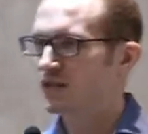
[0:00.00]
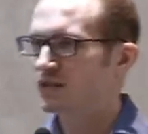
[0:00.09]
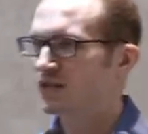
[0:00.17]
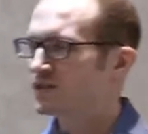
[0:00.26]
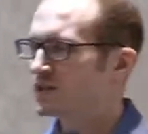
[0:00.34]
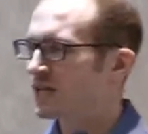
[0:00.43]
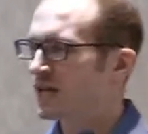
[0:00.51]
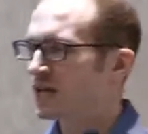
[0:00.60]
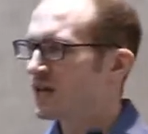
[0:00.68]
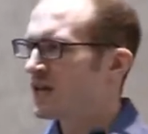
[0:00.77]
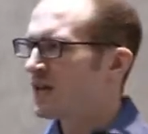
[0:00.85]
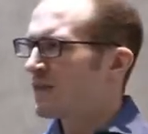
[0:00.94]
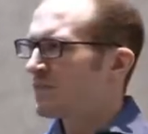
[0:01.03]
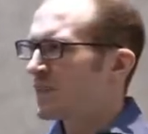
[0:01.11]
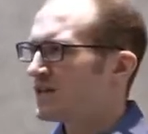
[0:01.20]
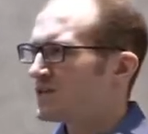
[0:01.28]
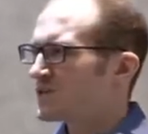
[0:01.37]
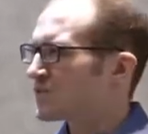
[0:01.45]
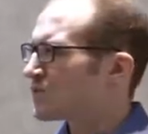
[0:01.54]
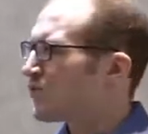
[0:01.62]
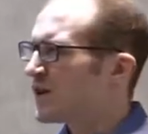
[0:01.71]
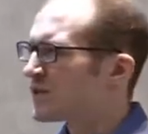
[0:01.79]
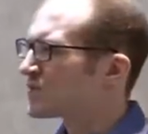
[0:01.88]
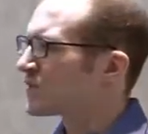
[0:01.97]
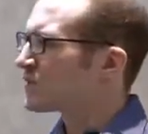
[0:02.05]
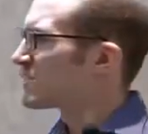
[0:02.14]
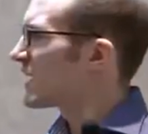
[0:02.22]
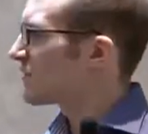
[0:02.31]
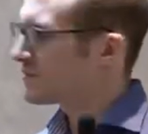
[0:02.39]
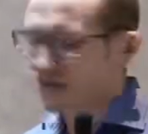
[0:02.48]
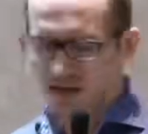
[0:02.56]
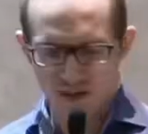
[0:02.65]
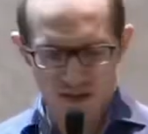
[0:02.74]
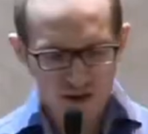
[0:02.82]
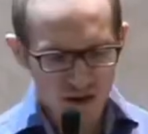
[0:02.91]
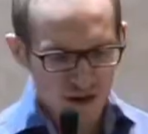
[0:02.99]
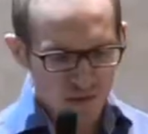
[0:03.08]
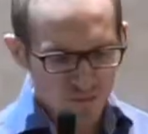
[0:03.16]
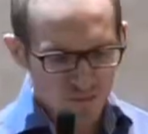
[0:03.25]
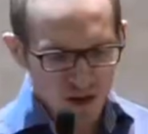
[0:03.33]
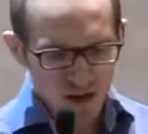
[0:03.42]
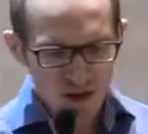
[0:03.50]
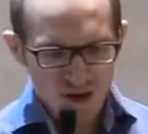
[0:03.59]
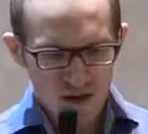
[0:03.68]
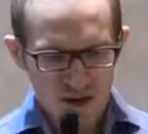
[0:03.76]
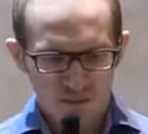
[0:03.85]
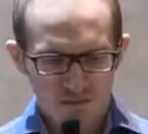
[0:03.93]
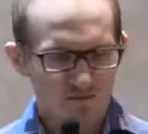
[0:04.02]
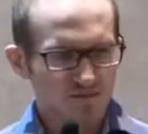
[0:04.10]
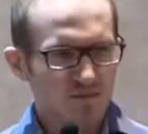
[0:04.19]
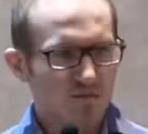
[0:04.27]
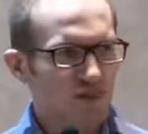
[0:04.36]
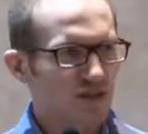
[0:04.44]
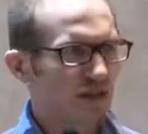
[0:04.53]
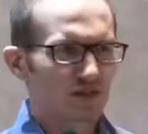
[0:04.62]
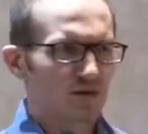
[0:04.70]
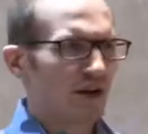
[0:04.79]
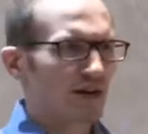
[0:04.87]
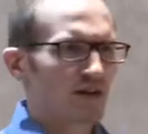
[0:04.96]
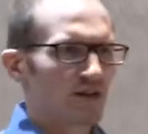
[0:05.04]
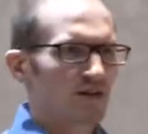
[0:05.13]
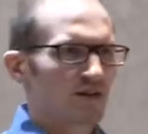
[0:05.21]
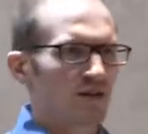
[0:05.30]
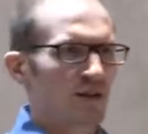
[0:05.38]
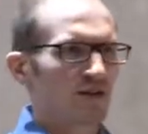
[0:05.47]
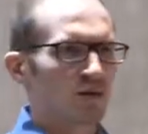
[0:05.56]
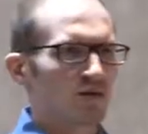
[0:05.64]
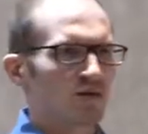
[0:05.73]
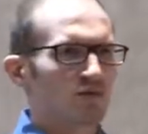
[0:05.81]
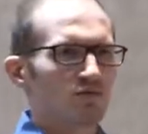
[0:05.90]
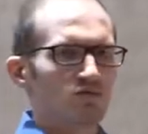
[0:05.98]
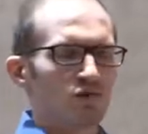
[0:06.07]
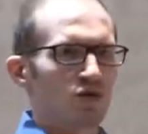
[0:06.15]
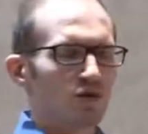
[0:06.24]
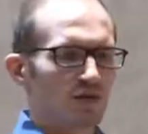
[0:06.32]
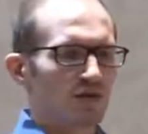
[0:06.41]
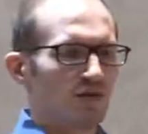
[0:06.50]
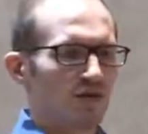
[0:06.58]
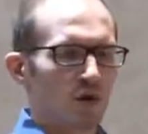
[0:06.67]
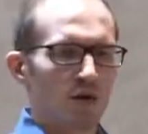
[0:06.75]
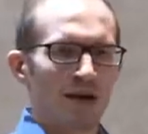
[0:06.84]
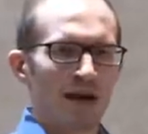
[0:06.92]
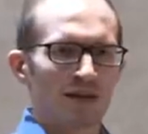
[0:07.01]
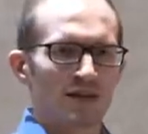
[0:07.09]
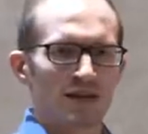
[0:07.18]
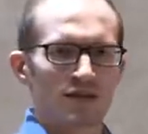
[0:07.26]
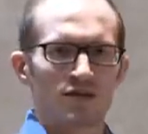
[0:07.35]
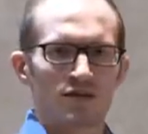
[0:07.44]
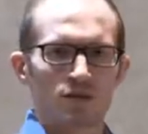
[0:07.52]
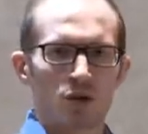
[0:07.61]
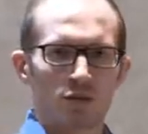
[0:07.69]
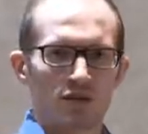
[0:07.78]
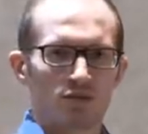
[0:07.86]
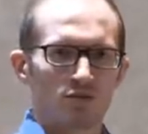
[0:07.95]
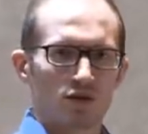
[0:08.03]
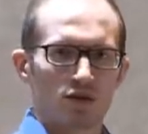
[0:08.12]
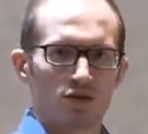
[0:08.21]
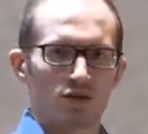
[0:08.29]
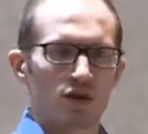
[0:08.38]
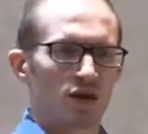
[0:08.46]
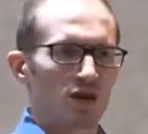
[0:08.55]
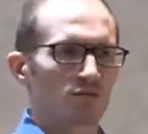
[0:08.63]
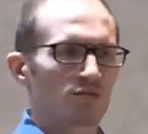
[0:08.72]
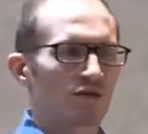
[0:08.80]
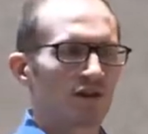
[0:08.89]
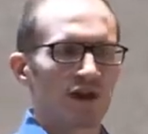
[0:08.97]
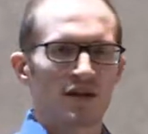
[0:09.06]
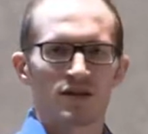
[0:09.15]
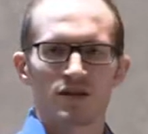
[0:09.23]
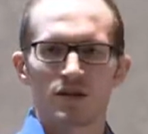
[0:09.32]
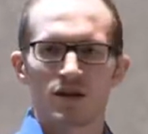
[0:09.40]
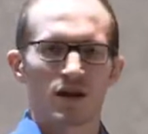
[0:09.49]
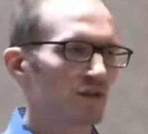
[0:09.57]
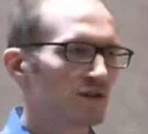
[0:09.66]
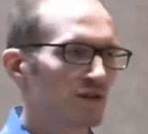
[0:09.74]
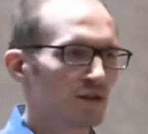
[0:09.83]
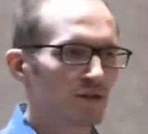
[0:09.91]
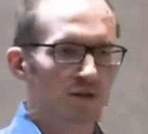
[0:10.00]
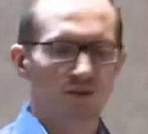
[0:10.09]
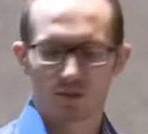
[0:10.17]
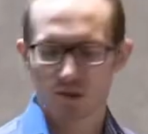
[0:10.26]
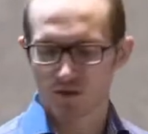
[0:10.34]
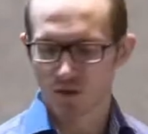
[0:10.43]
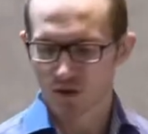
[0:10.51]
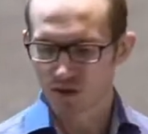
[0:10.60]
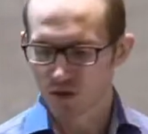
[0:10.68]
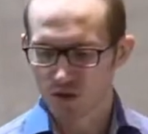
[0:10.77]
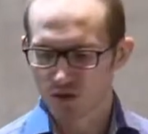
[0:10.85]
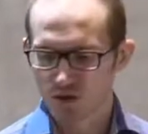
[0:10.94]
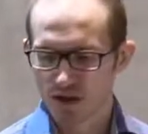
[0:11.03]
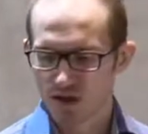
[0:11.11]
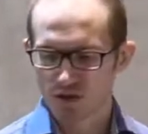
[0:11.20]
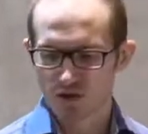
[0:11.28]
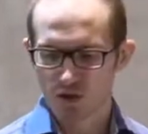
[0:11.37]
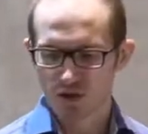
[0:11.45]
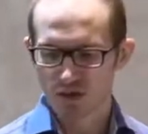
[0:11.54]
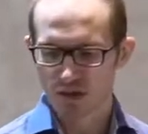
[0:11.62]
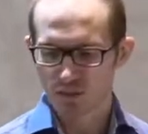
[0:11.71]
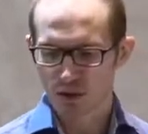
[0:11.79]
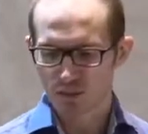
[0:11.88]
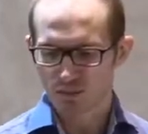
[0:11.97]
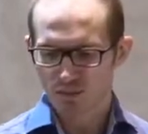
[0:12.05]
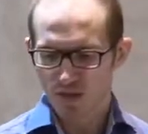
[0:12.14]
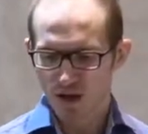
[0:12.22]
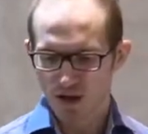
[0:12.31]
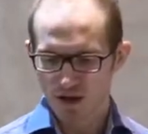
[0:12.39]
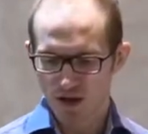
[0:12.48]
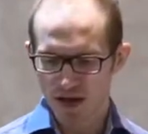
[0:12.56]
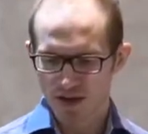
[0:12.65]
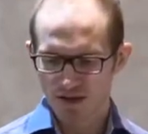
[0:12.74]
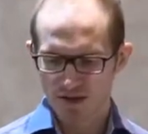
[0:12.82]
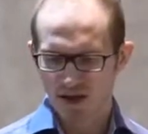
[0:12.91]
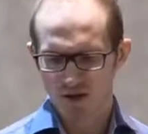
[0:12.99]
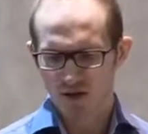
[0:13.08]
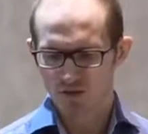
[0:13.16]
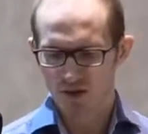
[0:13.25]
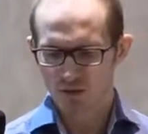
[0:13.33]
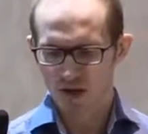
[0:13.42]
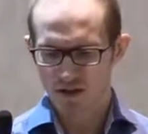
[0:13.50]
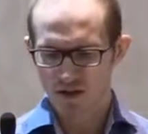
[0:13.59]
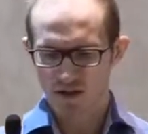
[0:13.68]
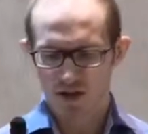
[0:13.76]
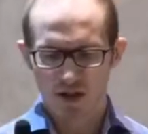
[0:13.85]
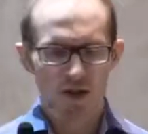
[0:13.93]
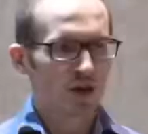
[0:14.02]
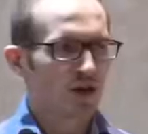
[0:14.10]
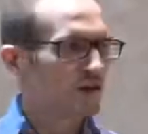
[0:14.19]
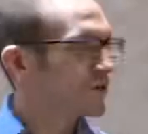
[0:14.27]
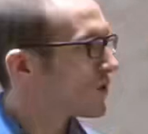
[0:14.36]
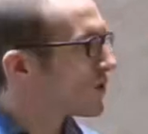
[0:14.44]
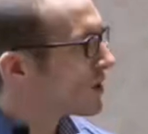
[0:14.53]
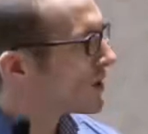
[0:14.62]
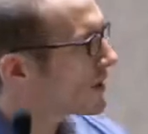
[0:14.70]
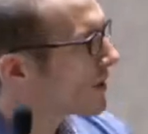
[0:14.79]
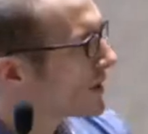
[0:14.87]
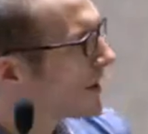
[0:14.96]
data that you get, and it's just weird sometimes. Like there are um, DNS records that don't use the format that is normally you know uh, defined in the RFC or something for the server record, for example. Uh, SRV record. So uh,